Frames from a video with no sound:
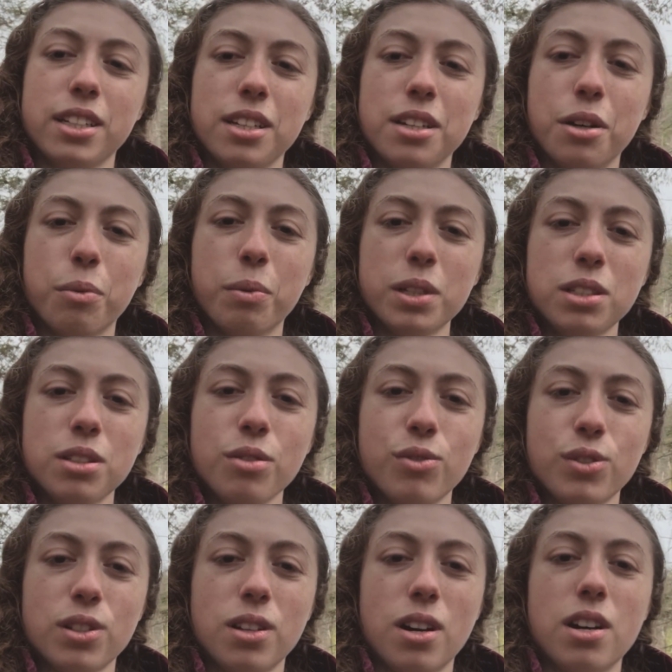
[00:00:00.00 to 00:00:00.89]
You know, once
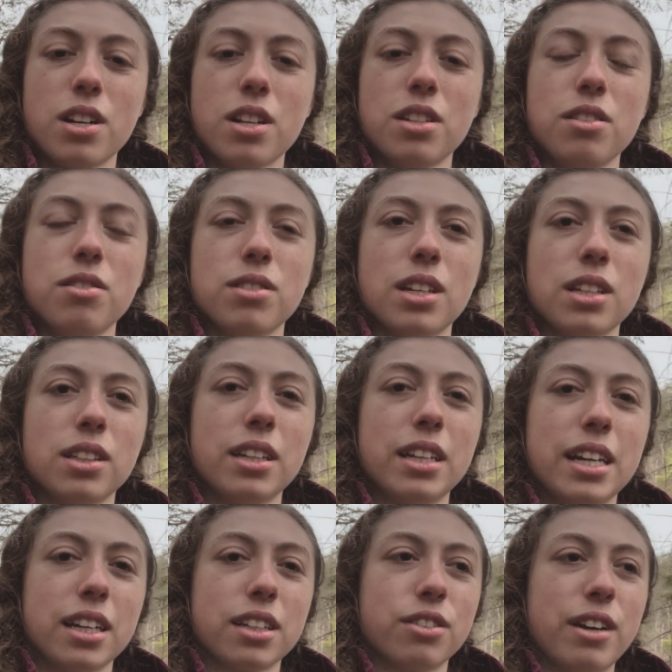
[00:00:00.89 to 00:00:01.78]
you've started using
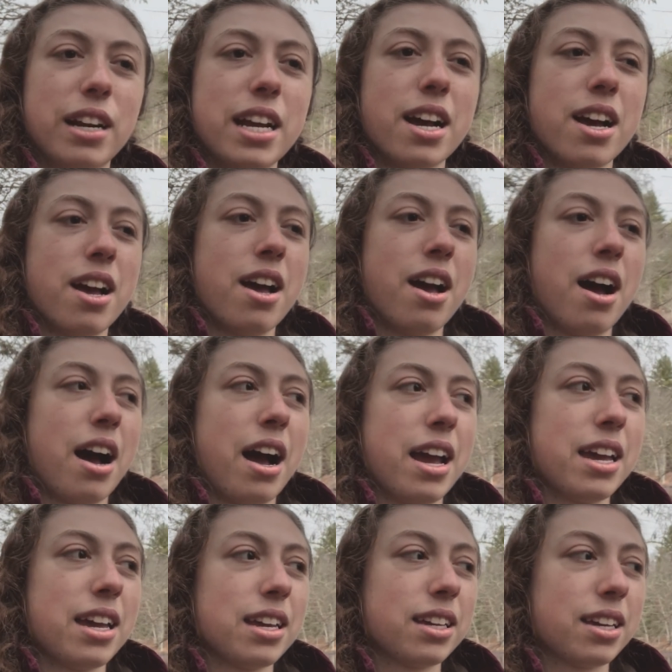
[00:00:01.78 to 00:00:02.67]
Linux, right,
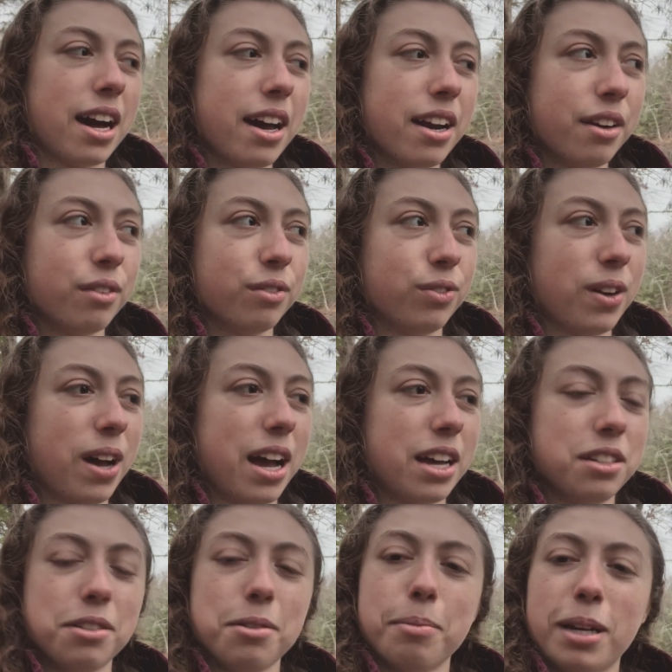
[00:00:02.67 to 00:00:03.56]
I kind of,
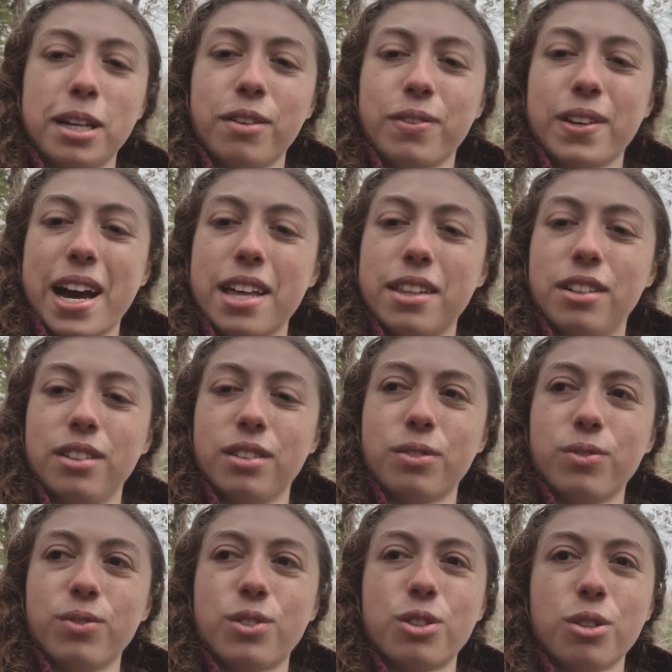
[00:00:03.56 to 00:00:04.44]
as you might have gathered,
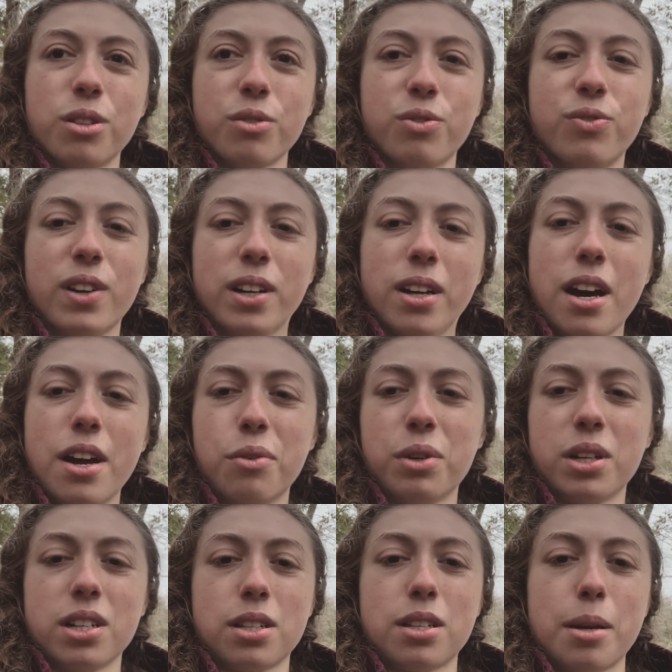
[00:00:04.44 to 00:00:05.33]
sort of felt, I don't
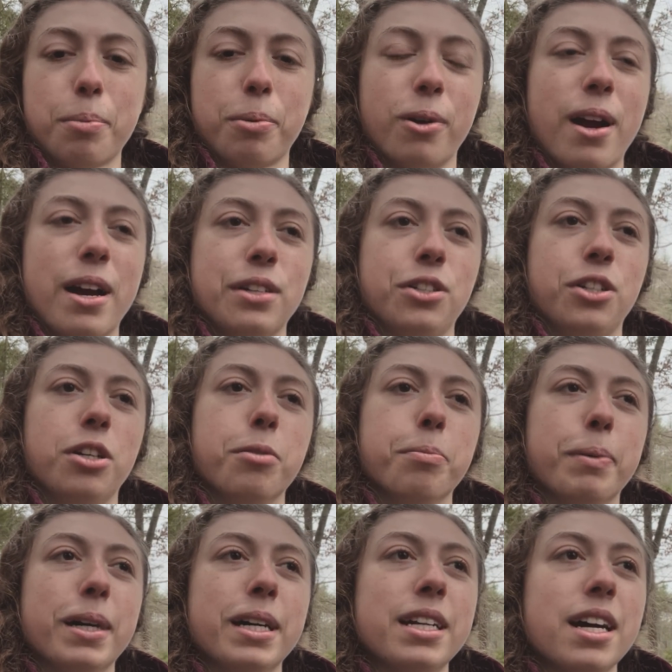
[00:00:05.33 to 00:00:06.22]
want to say pressured,
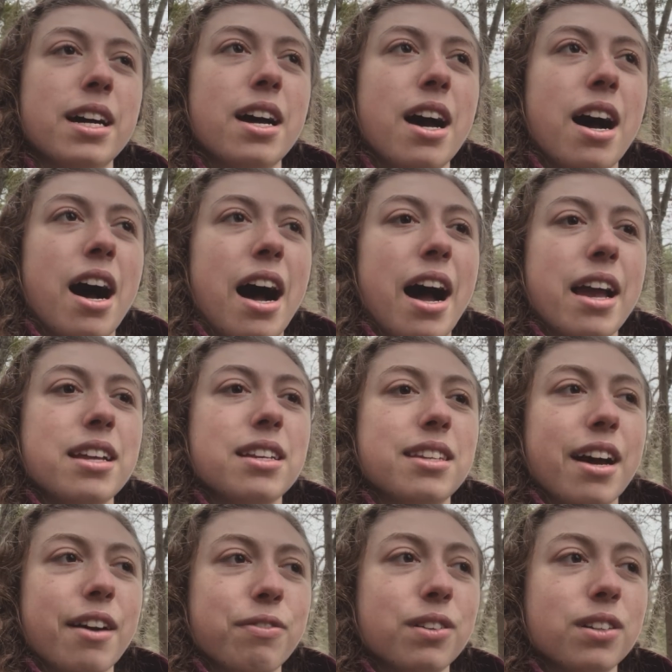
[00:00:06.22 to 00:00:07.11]
but I
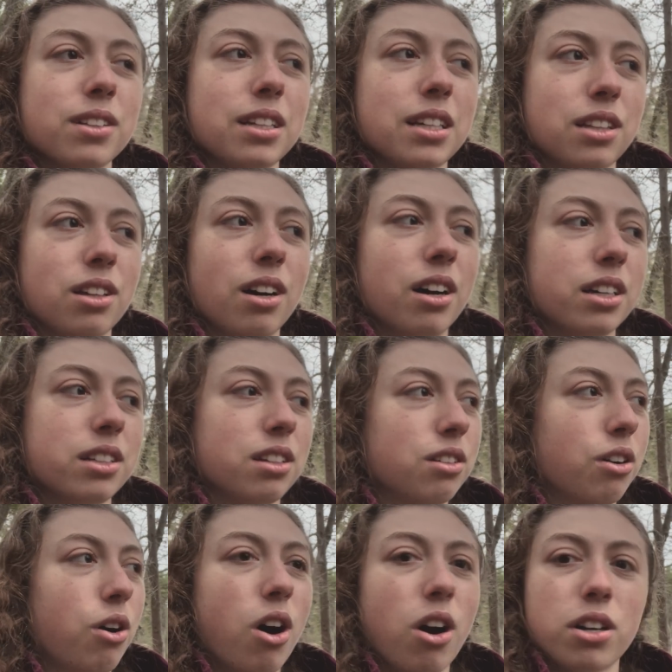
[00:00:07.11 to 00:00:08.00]
definitely thought, you
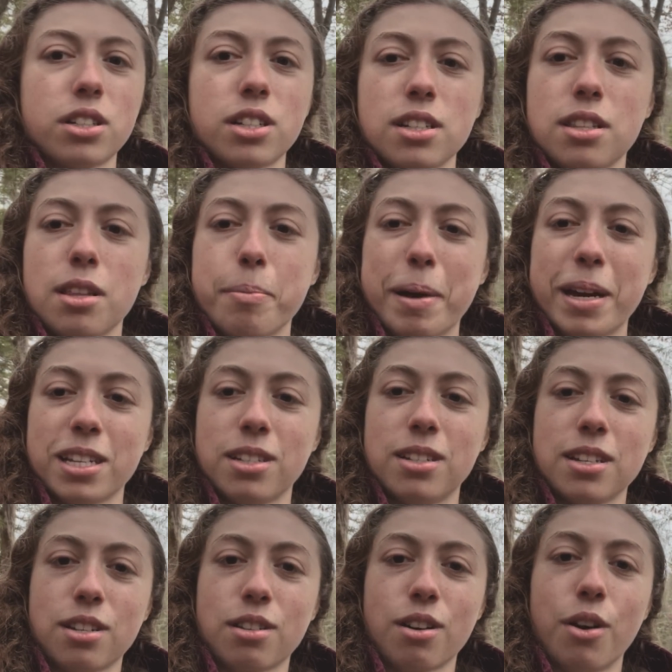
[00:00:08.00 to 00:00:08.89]
know, Arch is the best
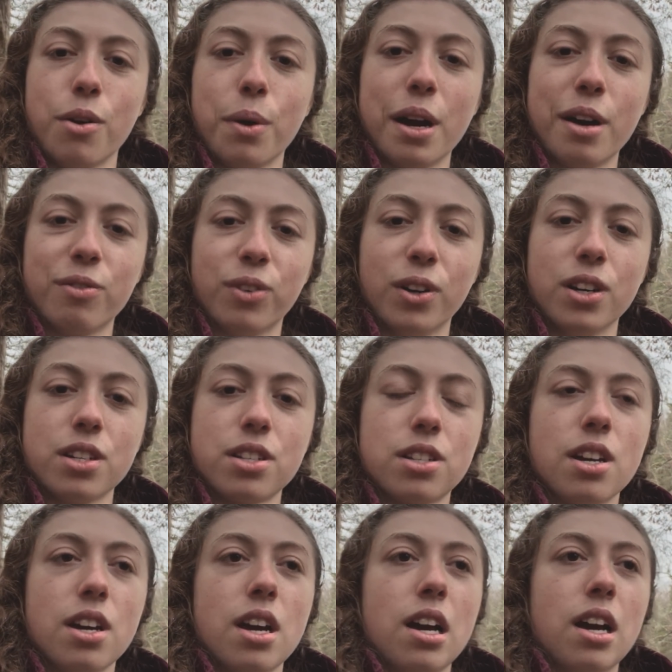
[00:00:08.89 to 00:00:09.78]
distro at
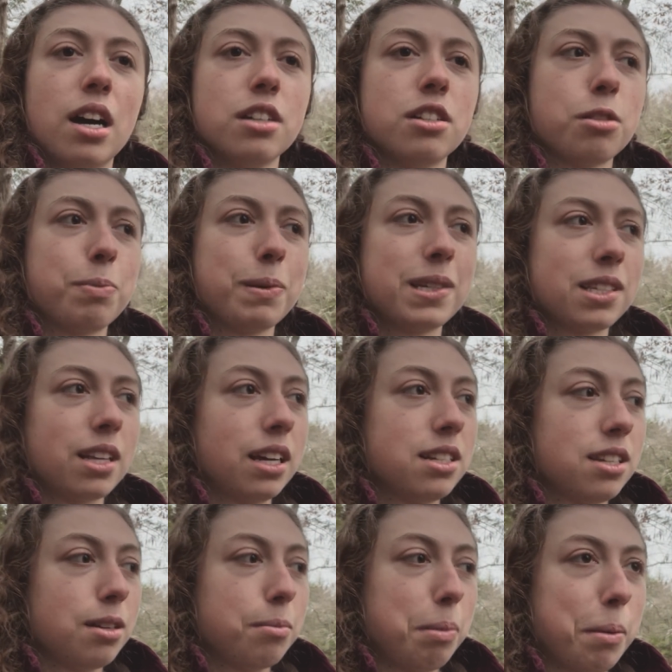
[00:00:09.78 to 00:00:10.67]
first, uh, just because
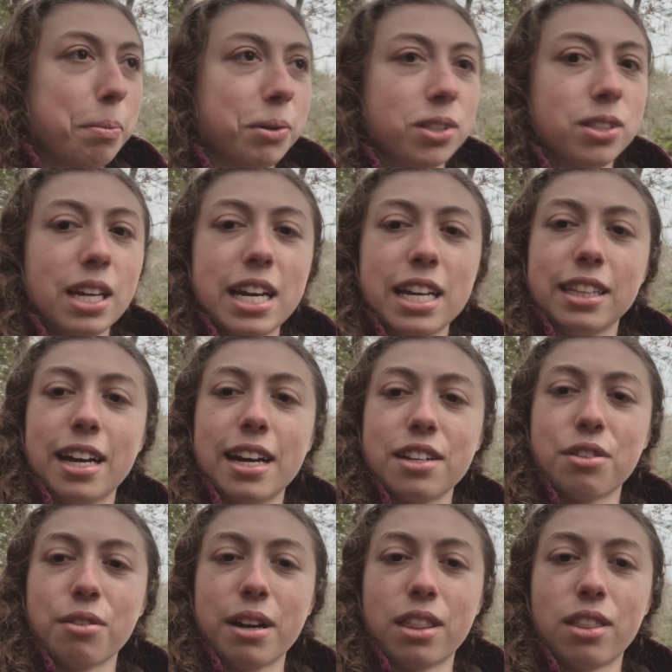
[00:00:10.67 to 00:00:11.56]
I'd seen people saying
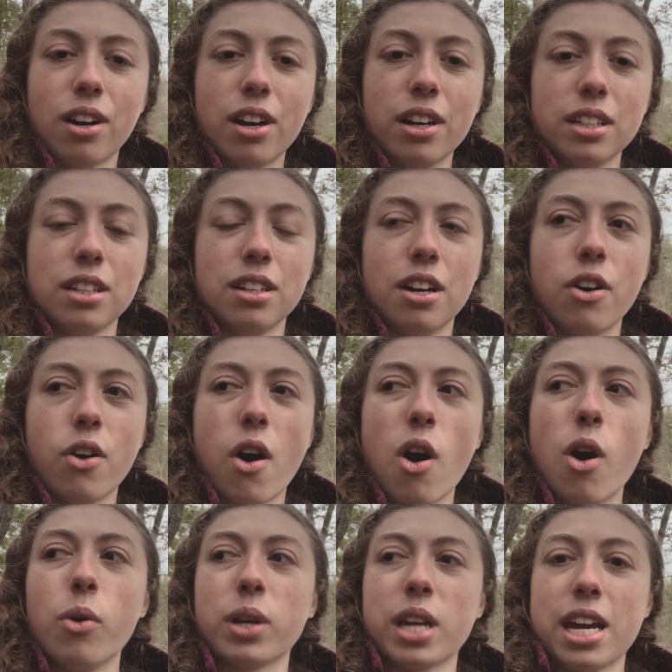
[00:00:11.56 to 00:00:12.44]
that. So I thought, you know,
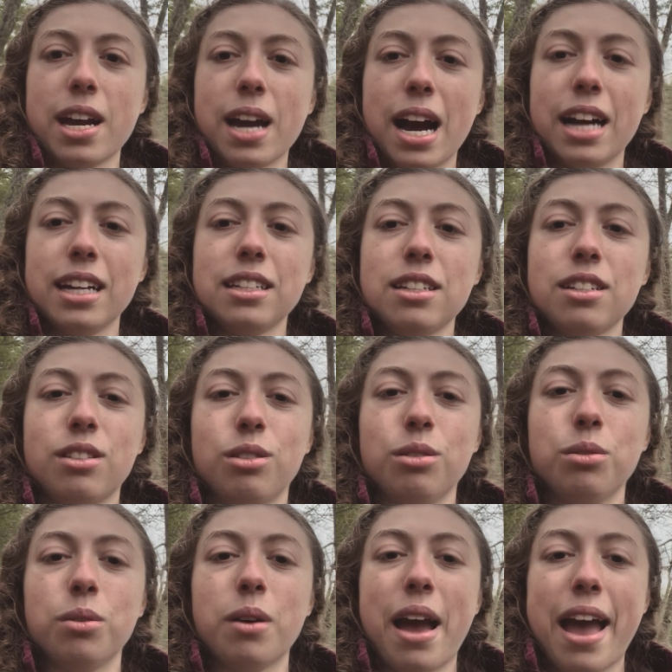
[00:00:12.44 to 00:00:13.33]
okay, I need
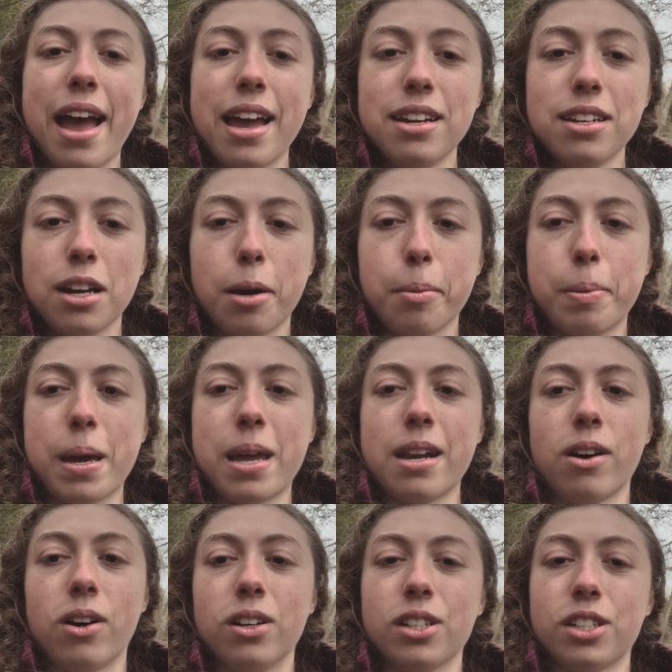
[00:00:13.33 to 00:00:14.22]
to end up at
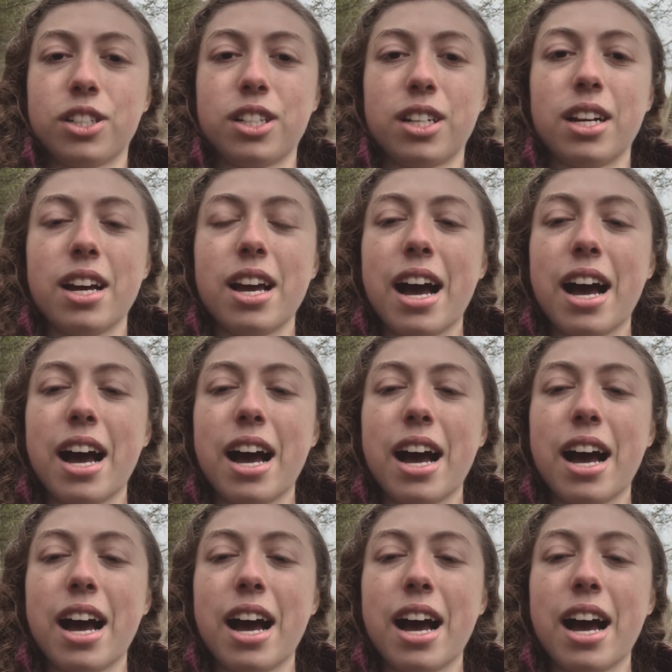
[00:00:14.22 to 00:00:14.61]
Arch.